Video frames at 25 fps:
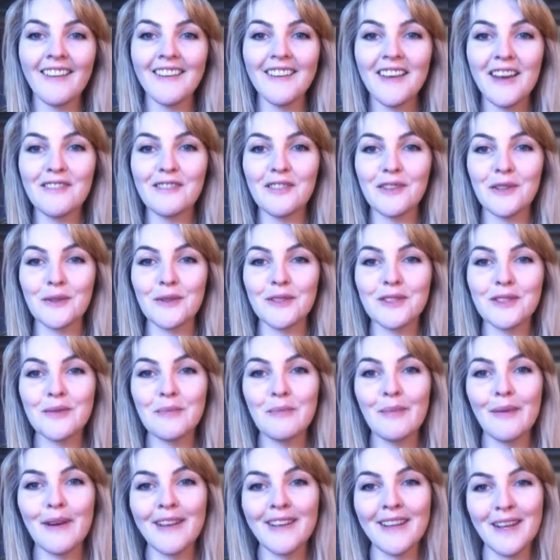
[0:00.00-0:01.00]
Hi everyone,
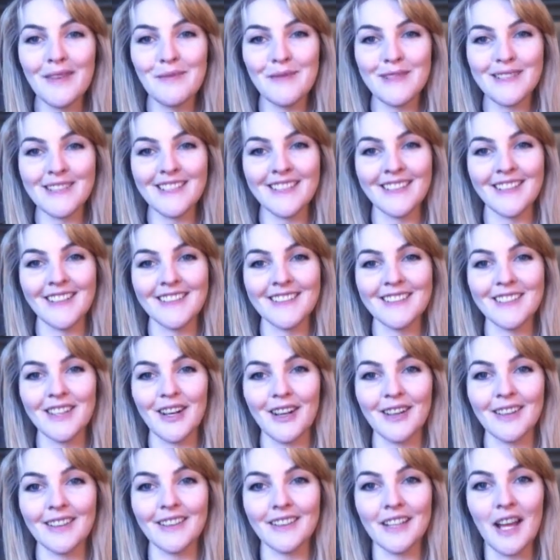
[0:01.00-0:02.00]
my name is Denise
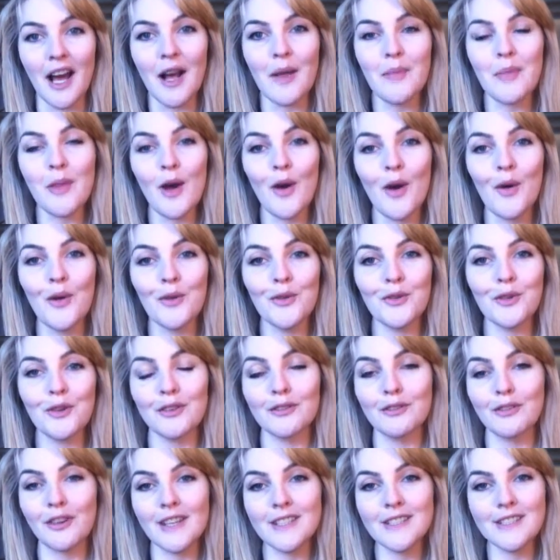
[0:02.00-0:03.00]
Coughlin. I'm the owner
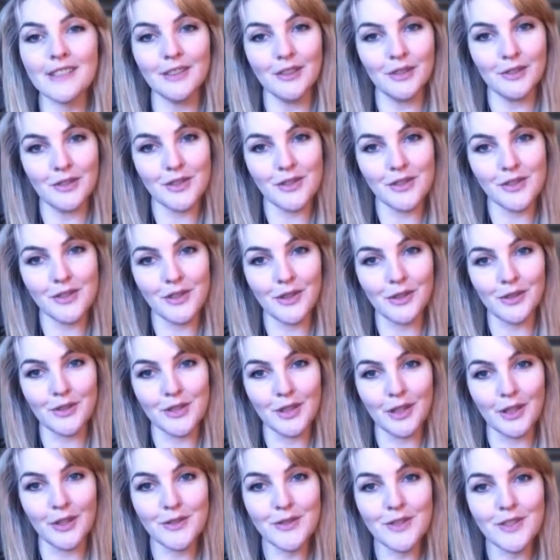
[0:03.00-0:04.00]
of Resolute
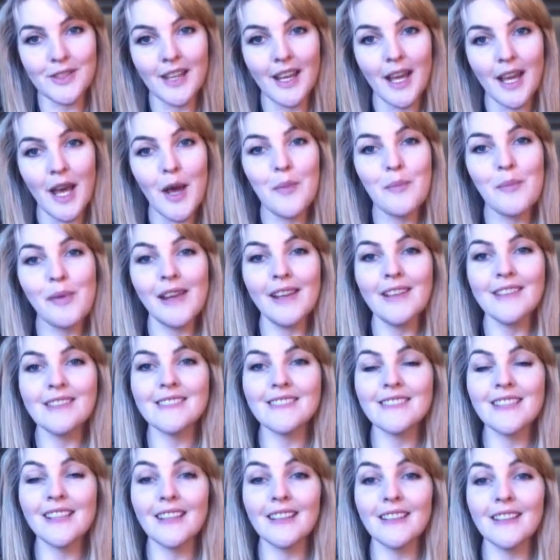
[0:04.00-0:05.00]
Studios
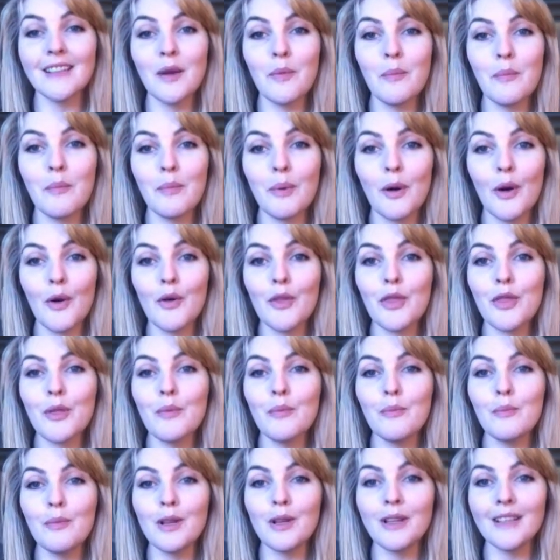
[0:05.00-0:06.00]
based in both
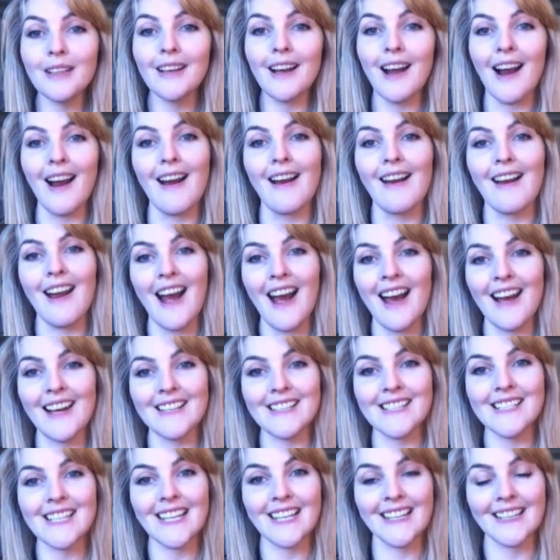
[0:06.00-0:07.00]
Mullingar
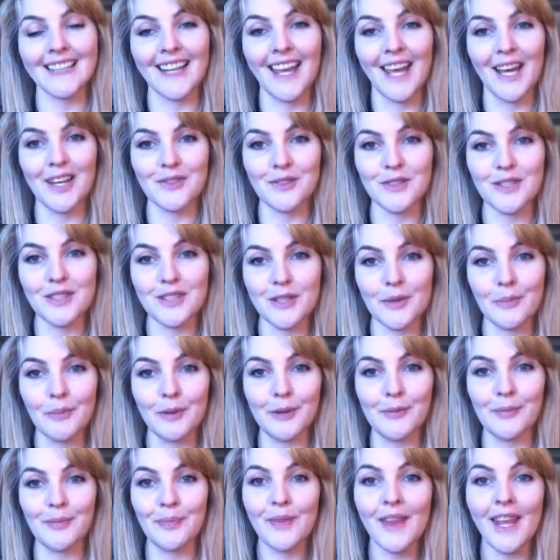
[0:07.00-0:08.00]
and in County
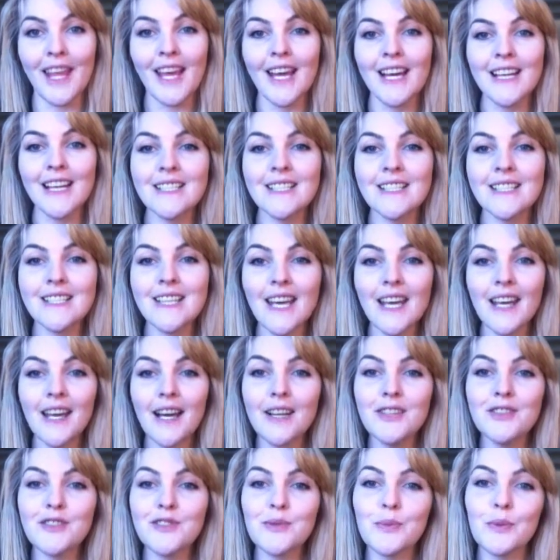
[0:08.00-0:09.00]
Dublin. Today
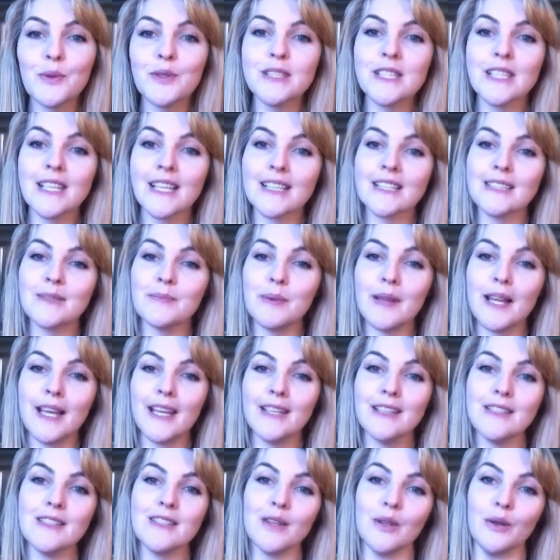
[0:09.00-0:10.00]
I just want to
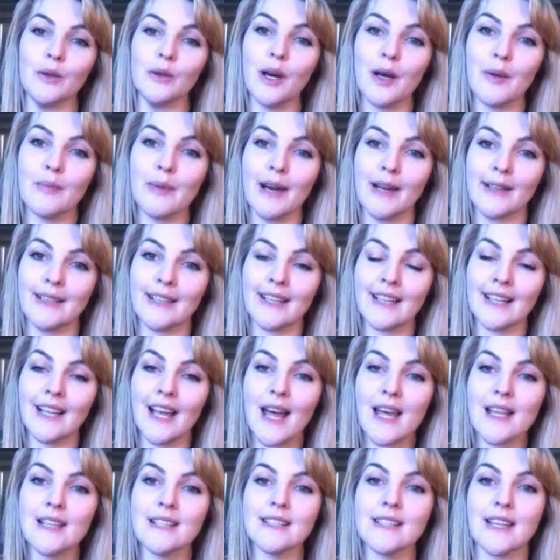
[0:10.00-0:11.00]
explain to you about a
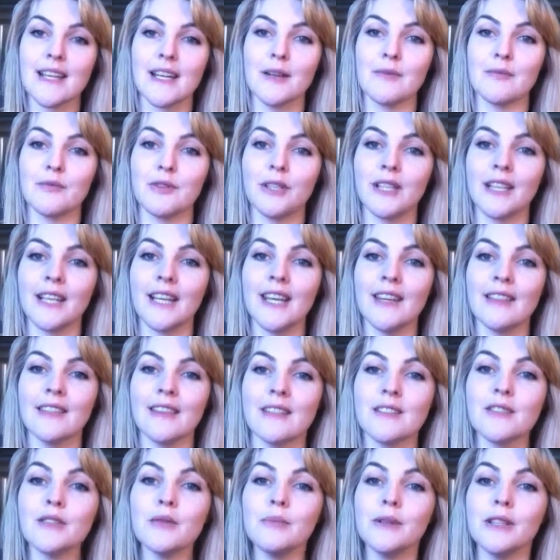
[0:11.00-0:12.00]
class that I'm running in
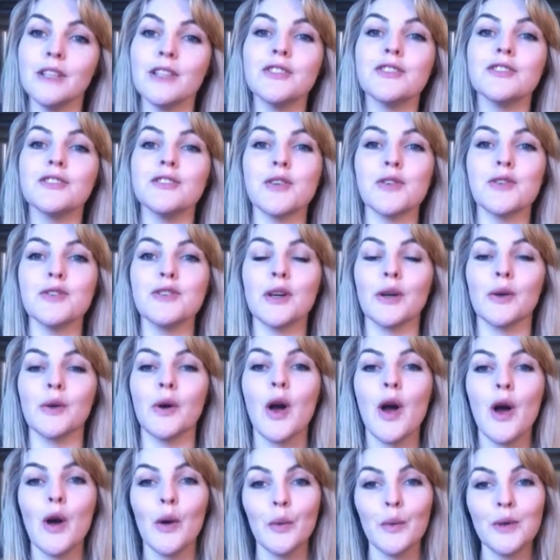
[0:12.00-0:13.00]
the Dublin studio,
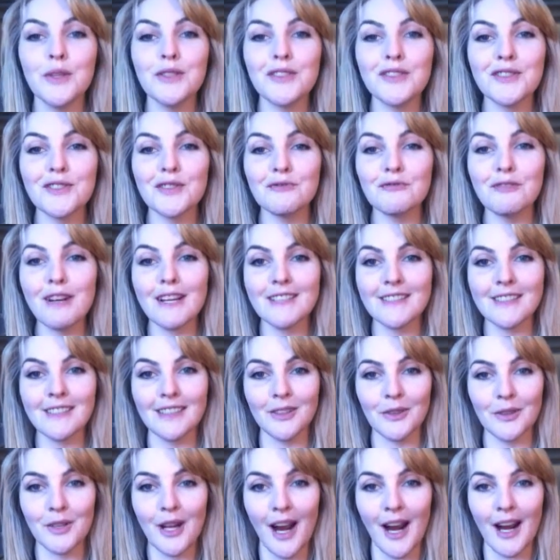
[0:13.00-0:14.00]
which is the
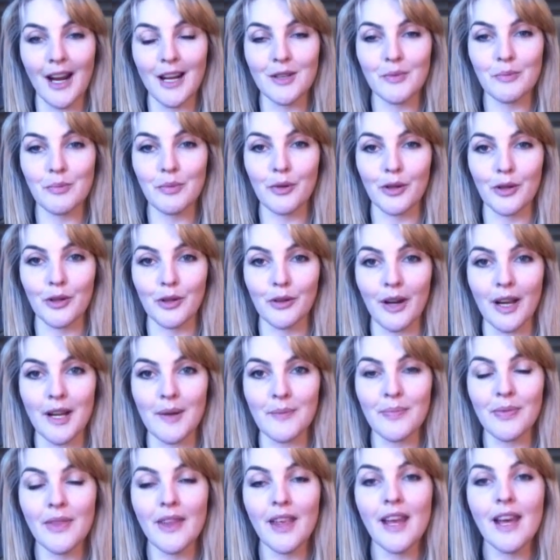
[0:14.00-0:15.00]
Resolute Heart
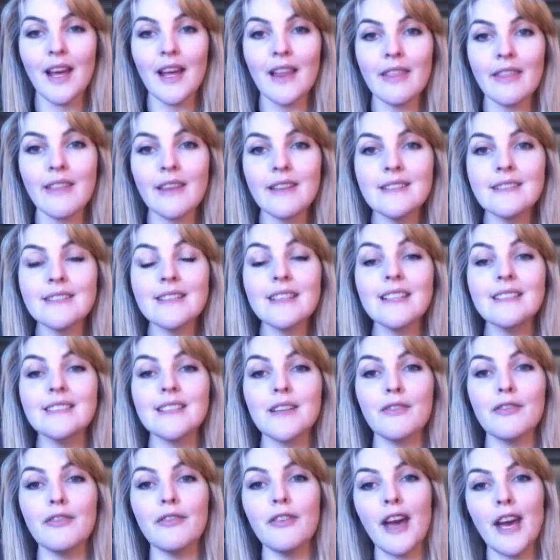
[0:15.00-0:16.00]
Programme. This
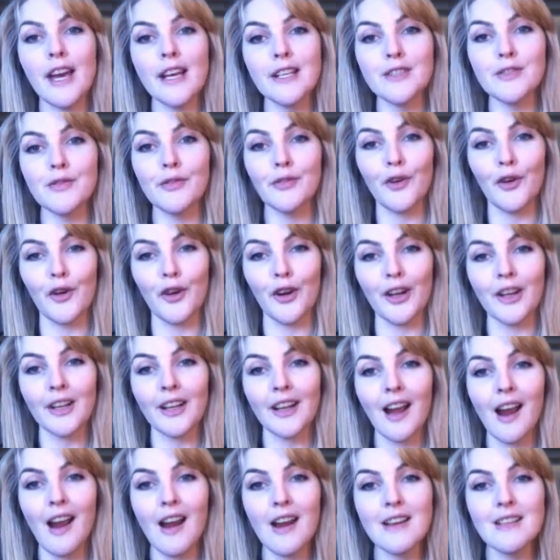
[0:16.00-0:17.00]
is a Phase 4
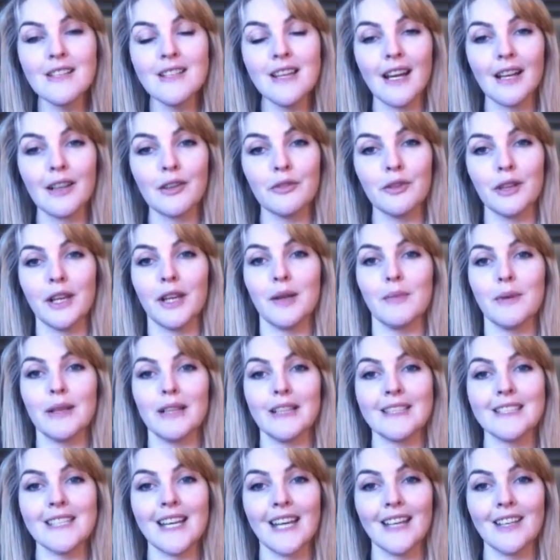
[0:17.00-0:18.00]
cardiac
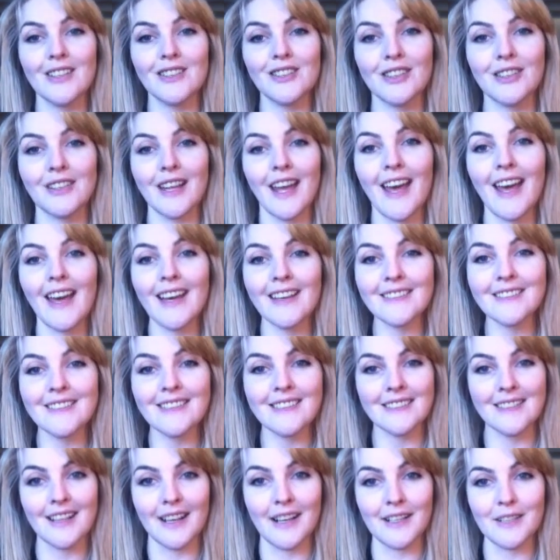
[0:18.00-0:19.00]
rehabilitation
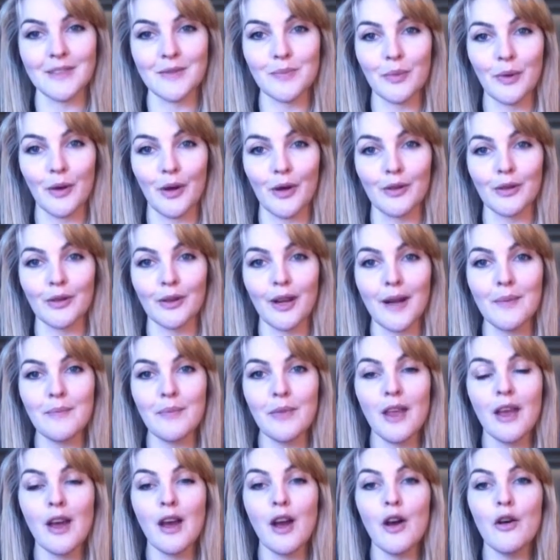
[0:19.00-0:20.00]
exercise programme
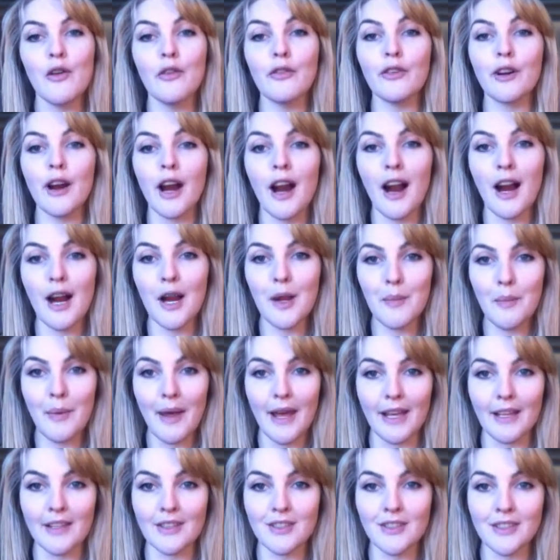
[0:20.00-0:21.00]
for heart
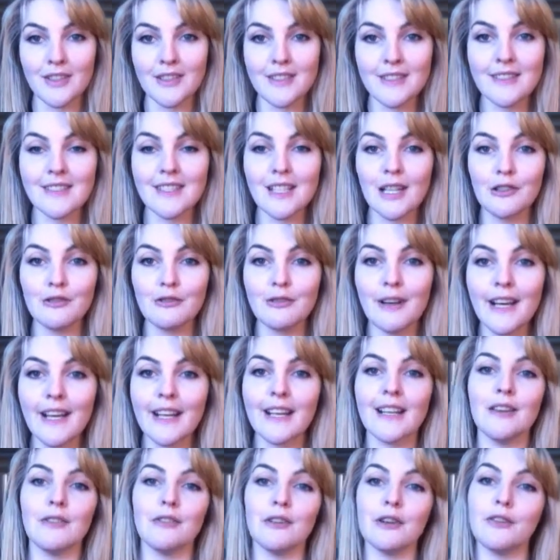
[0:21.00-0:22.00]
patients
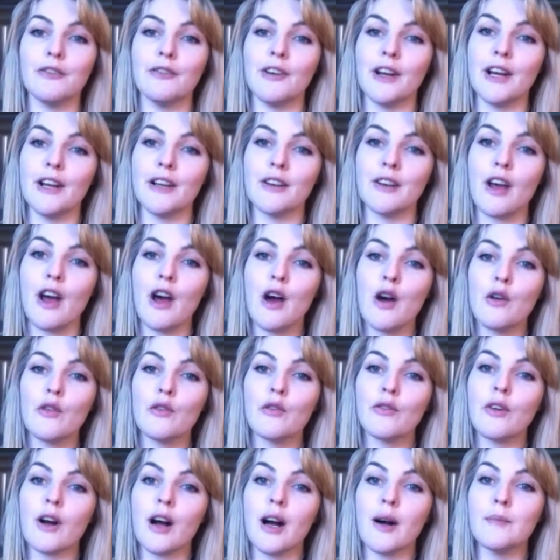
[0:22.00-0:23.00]
directly referred
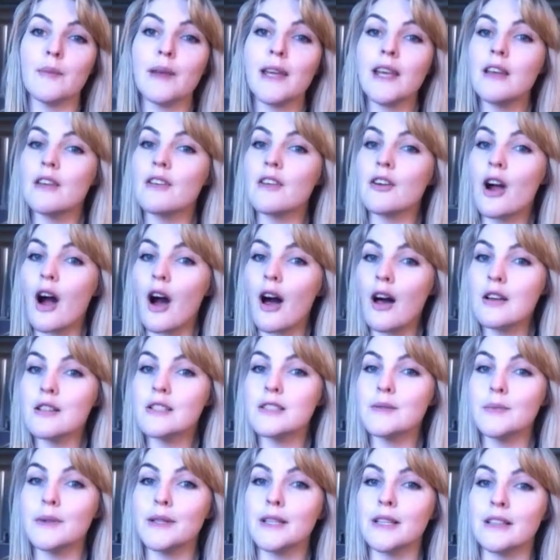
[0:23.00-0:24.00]
from either
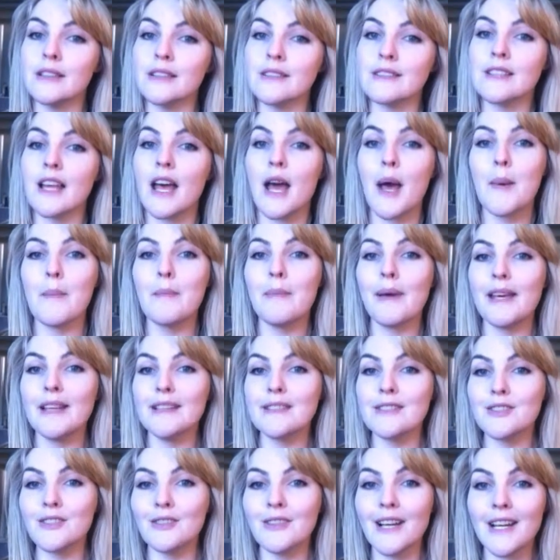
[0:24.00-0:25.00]
hospitals
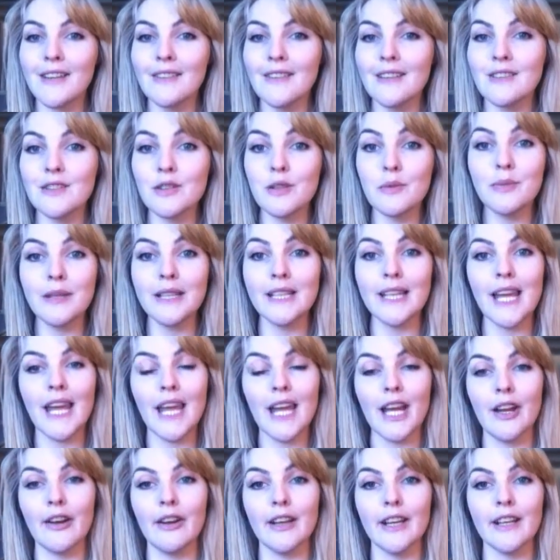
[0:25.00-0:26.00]
based around the Dublin
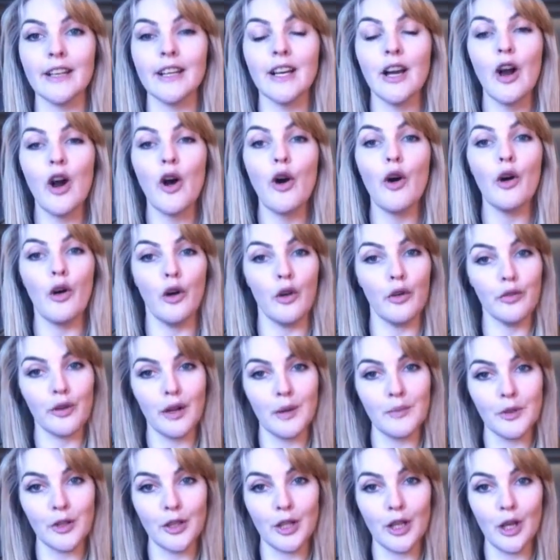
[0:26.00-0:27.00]
area or
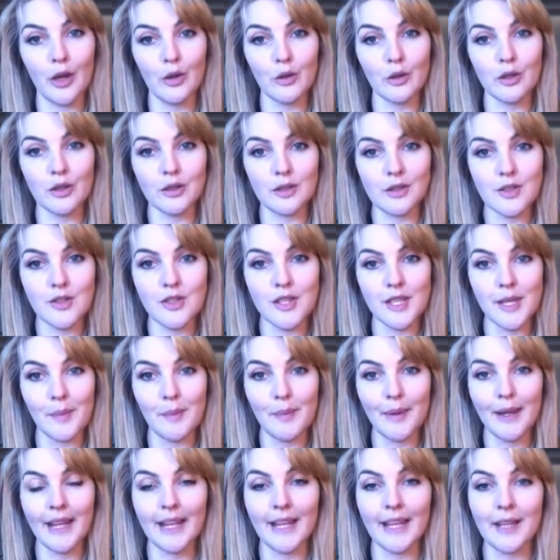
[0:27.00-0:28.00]
from your local
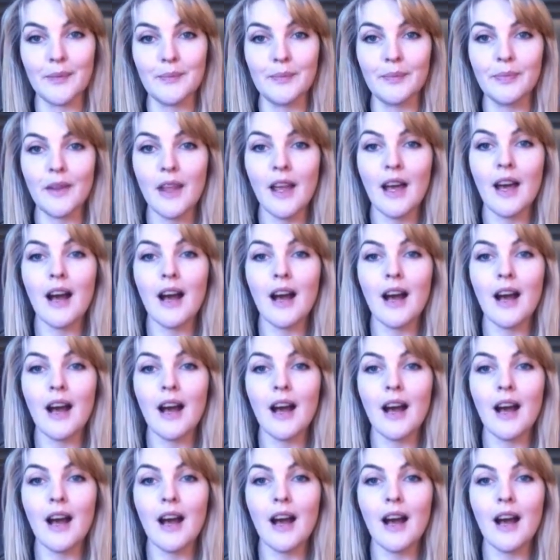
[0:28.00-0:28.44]
GP.